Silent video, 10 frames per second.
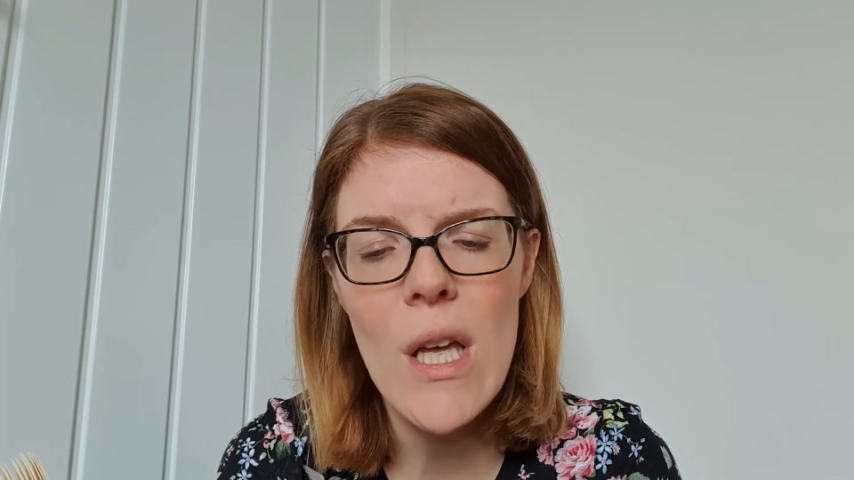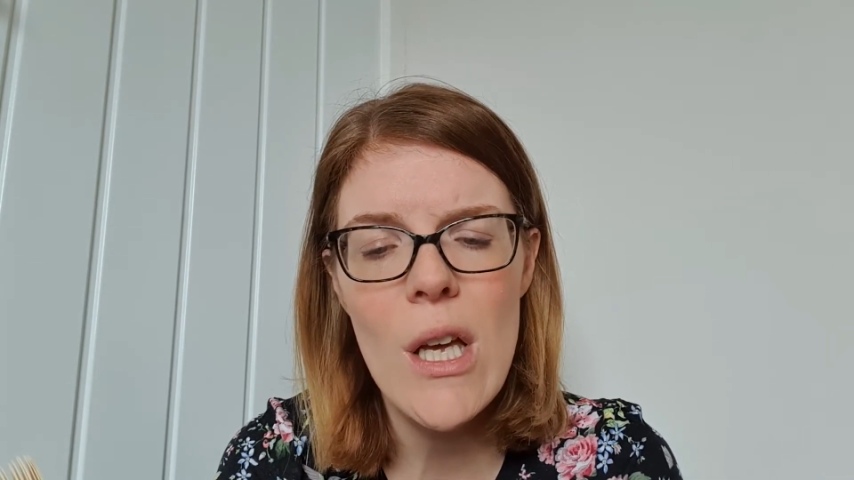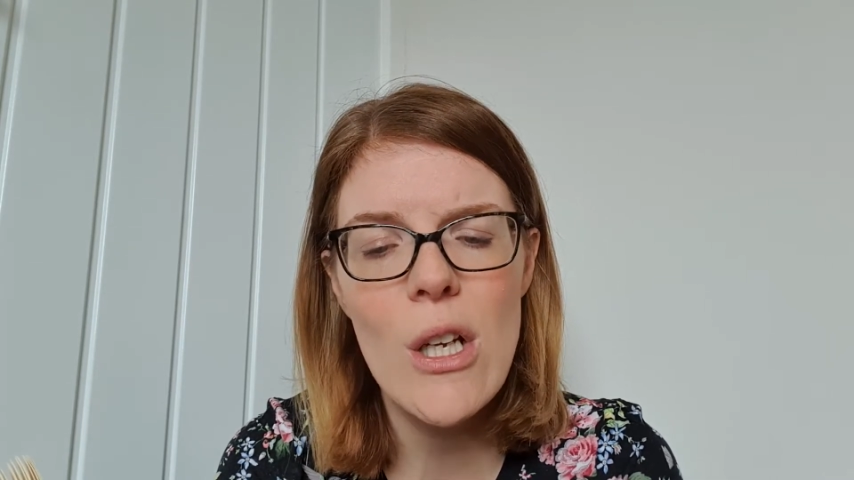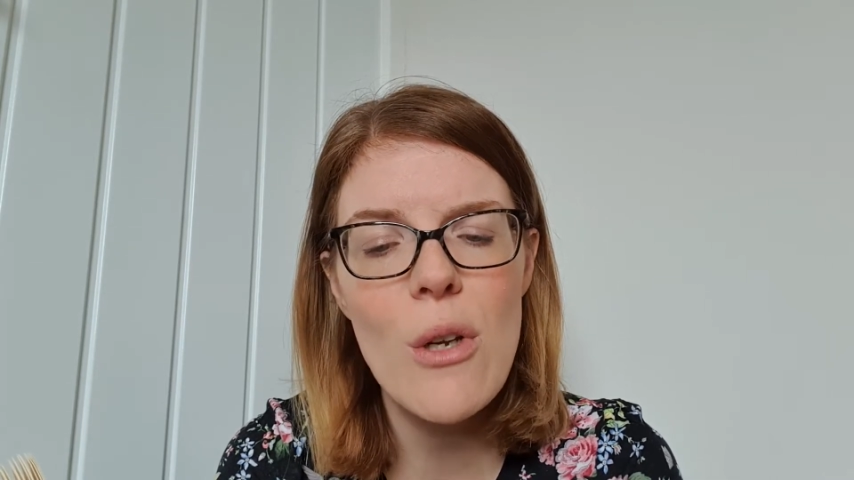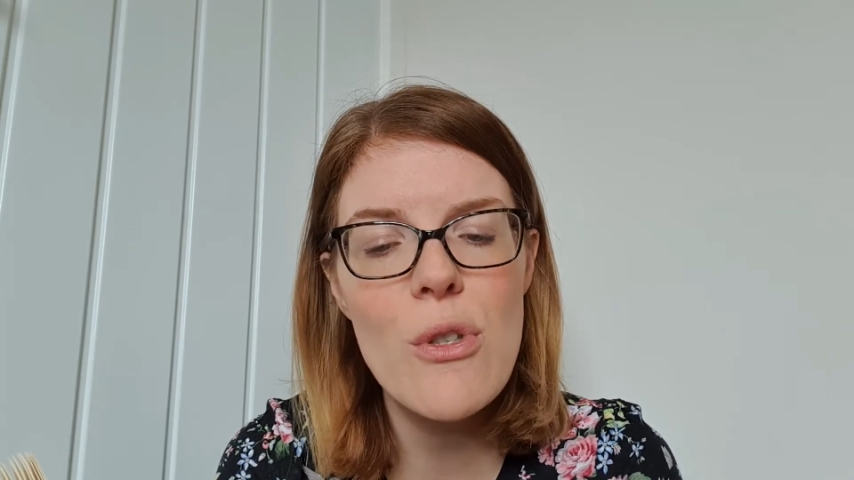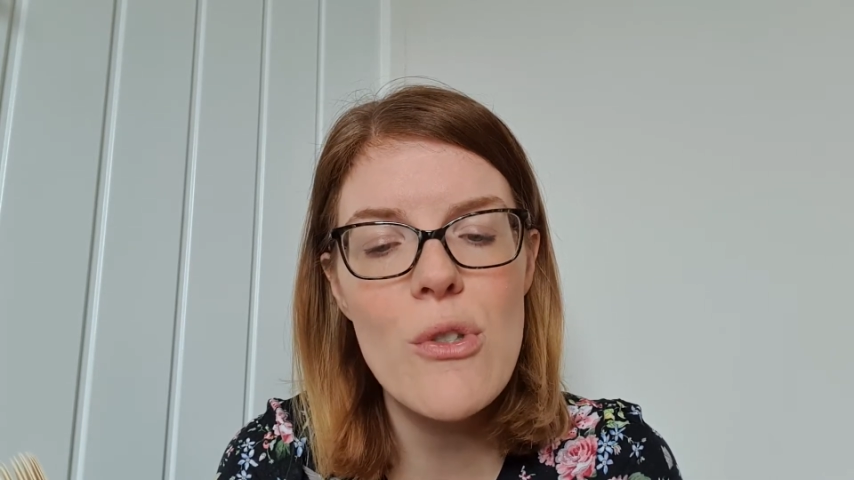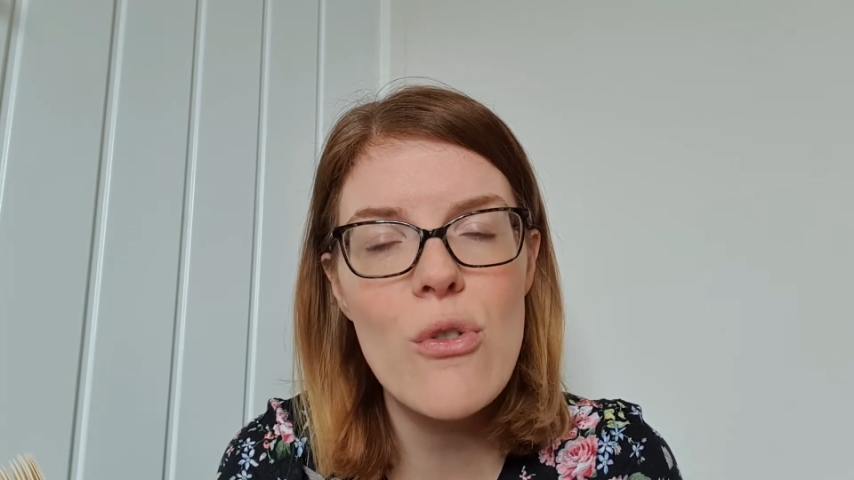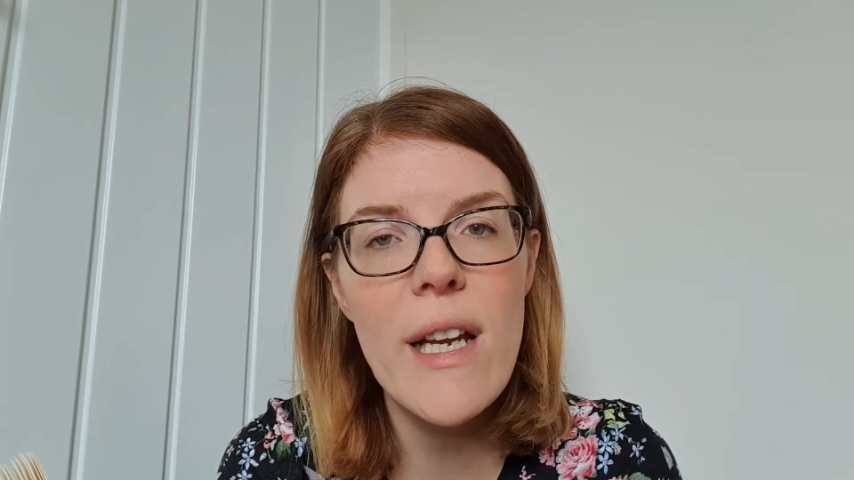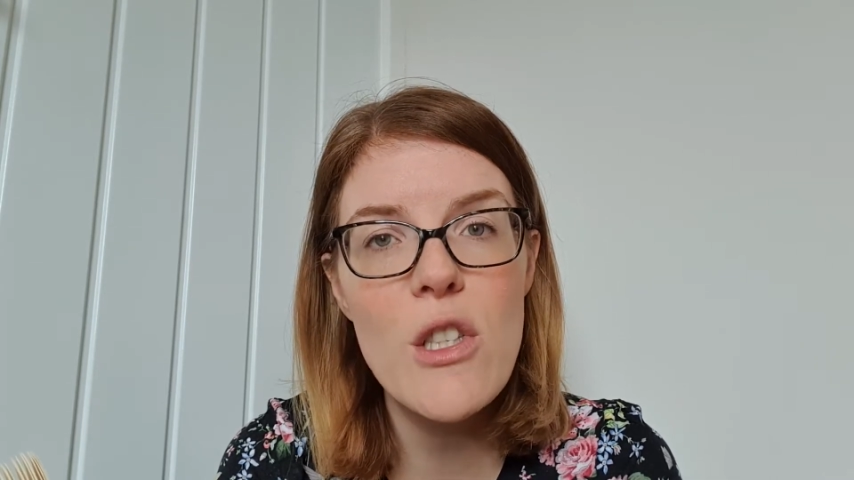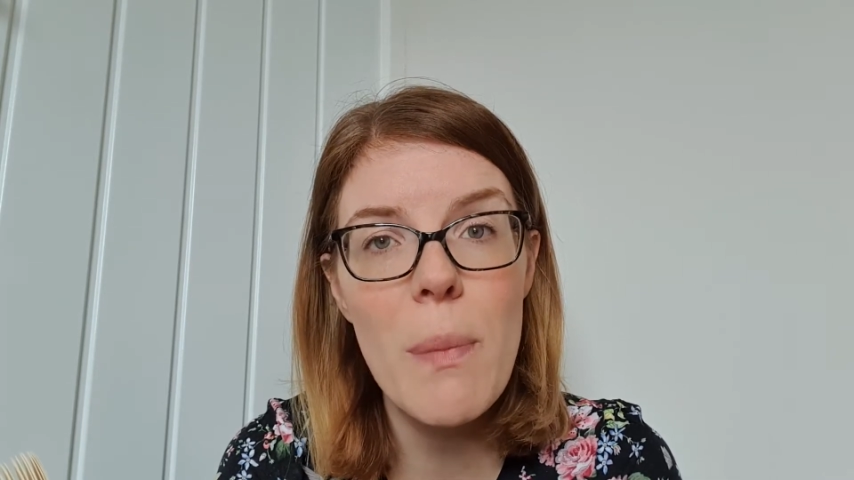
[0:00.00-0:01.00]
and go to
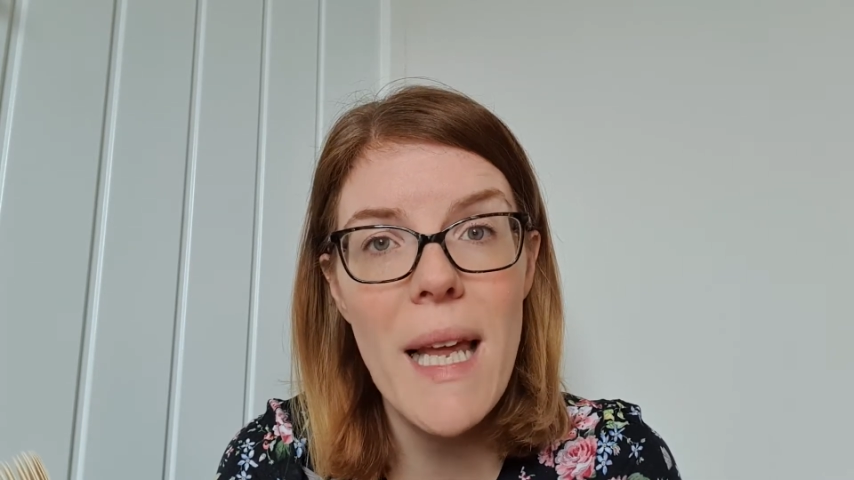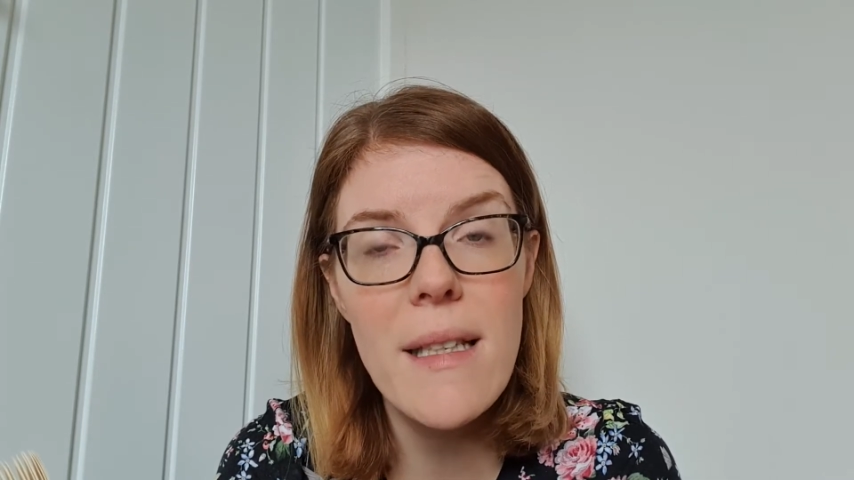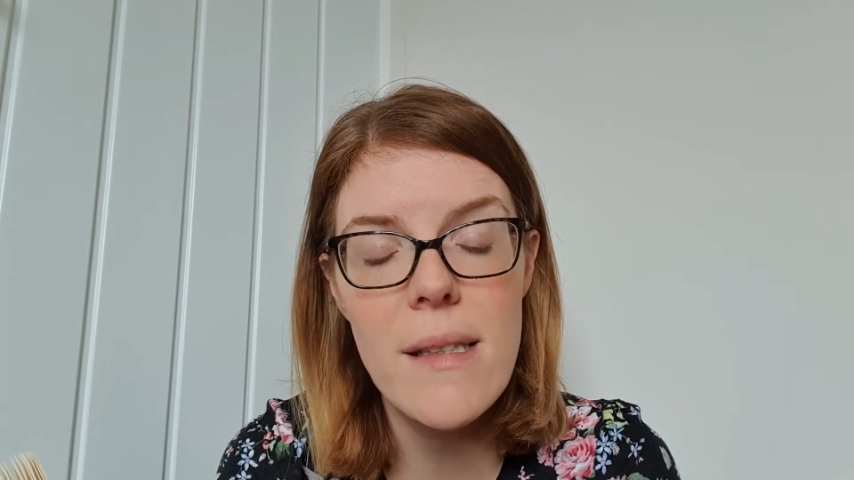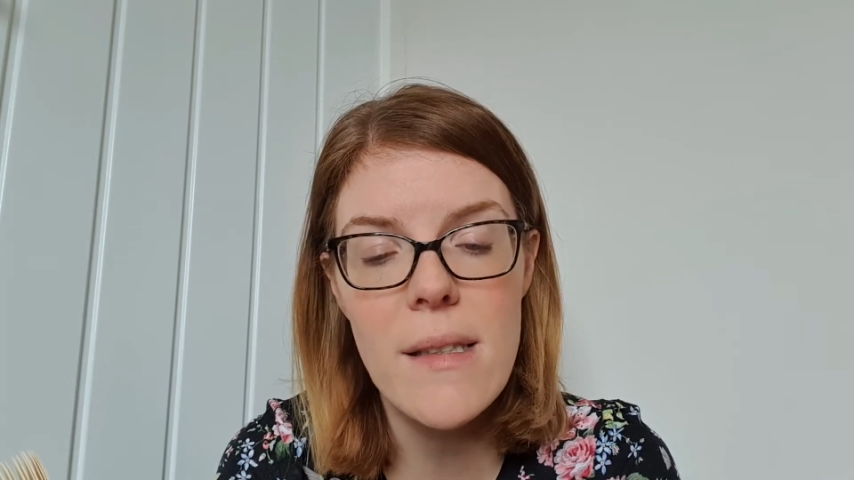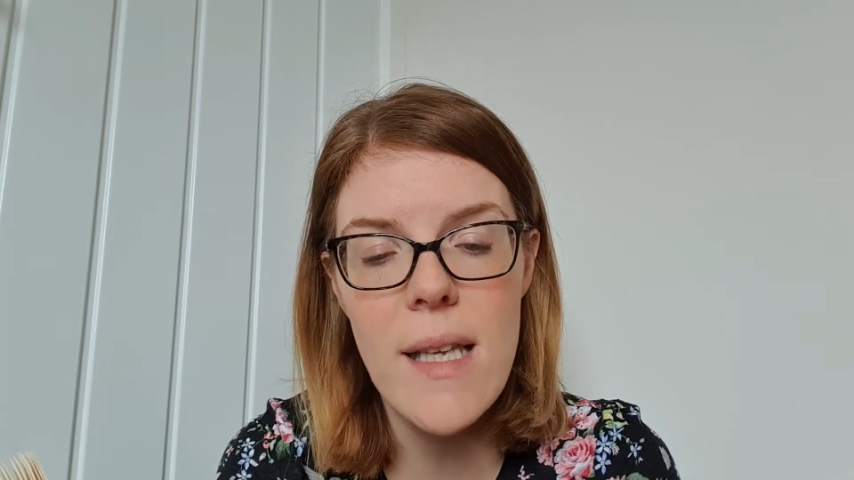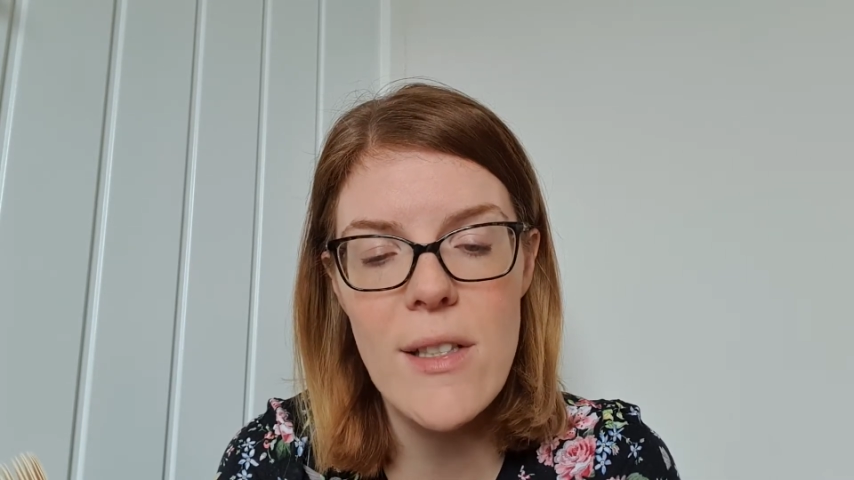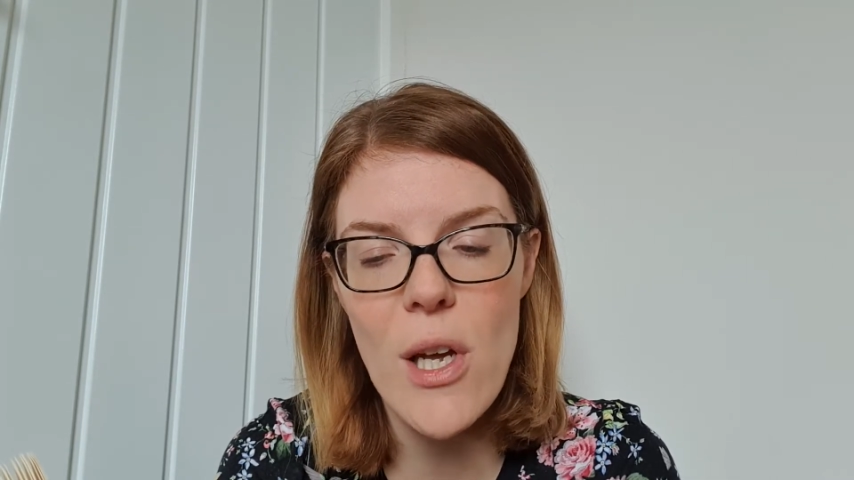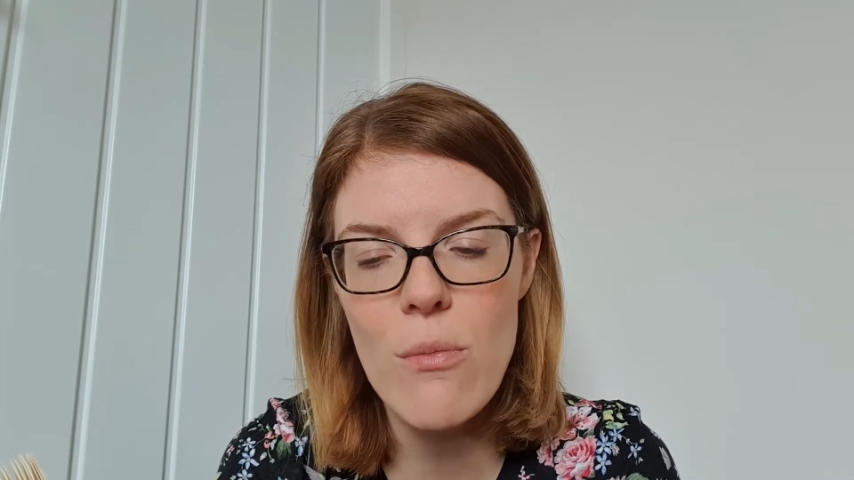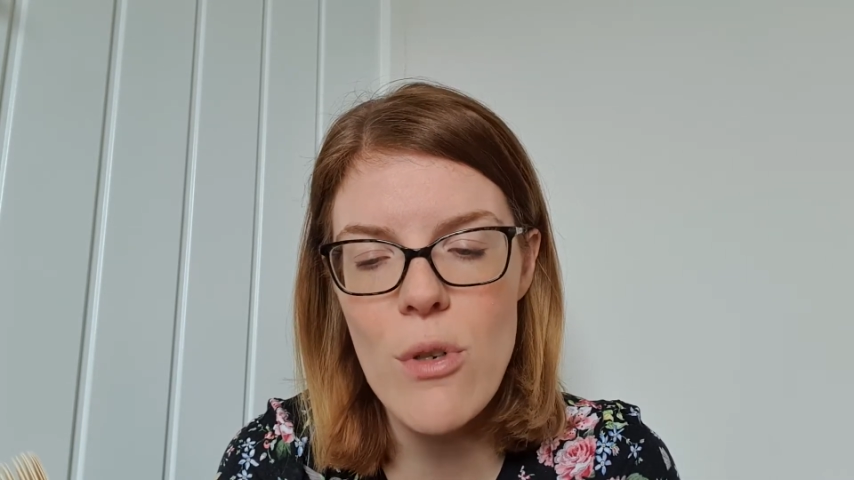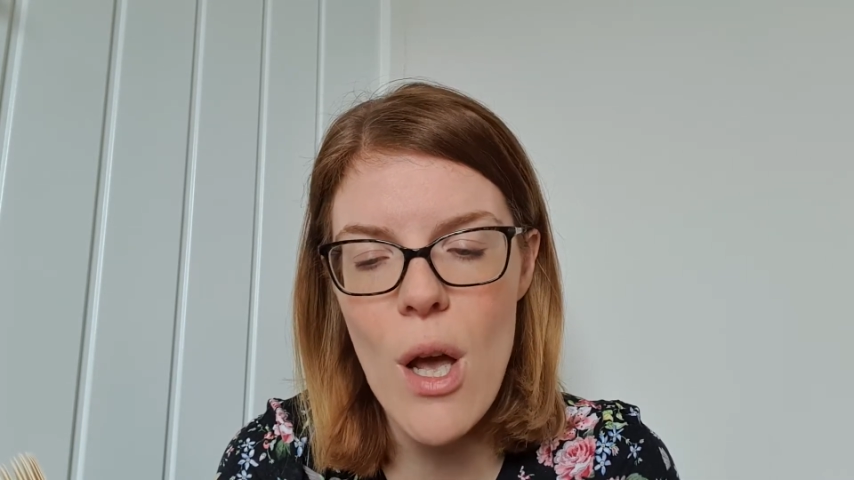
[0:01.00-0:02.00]
strange places they
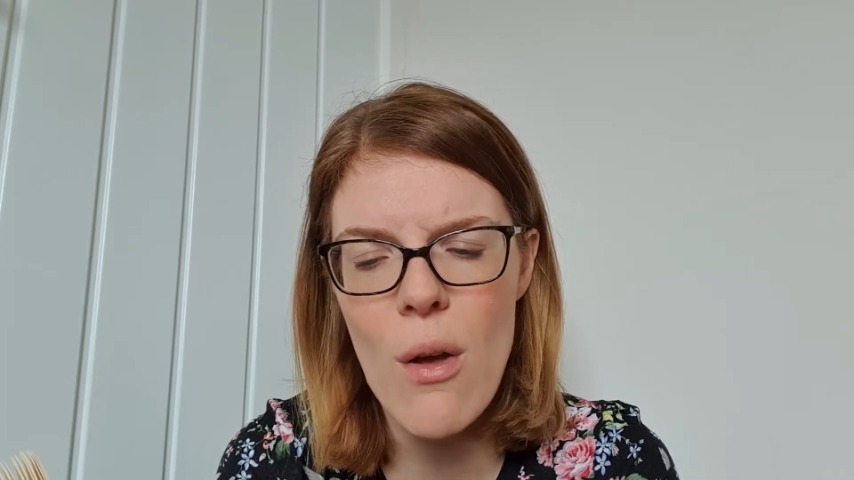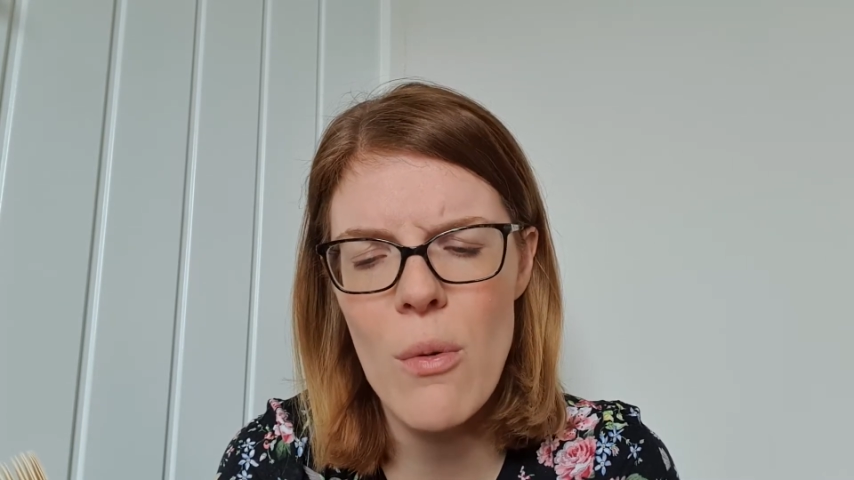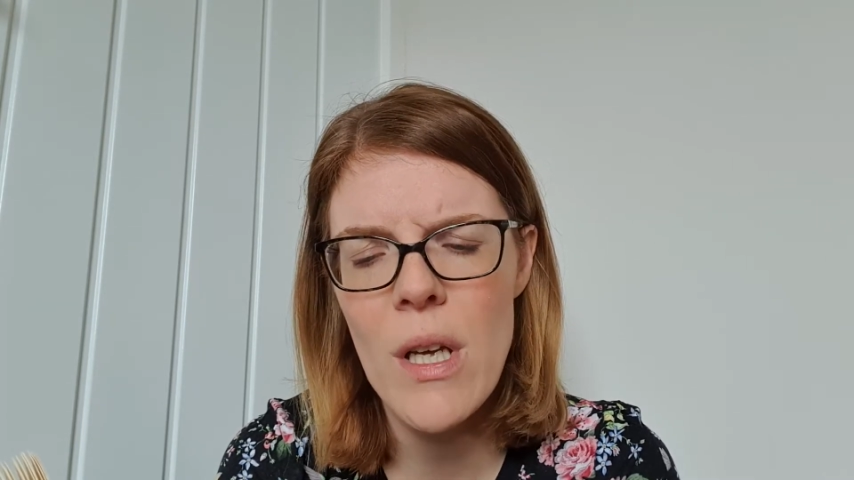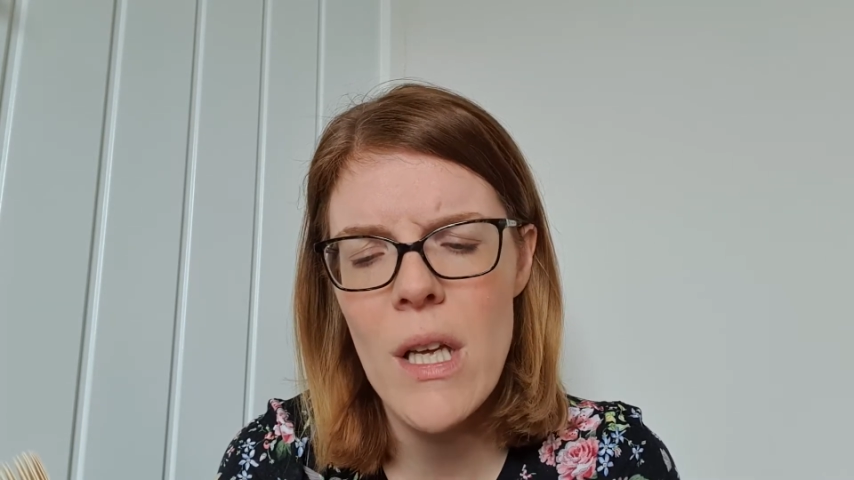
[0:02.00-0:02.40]
don't know,